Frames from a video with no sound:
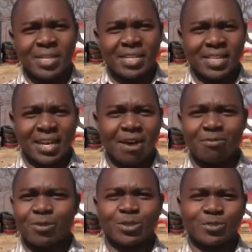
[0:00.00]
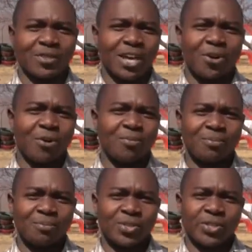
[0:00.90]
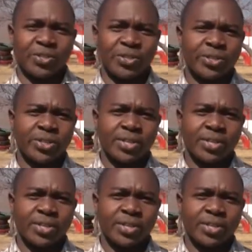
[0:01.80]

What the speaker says: in the comfort of their home, you know.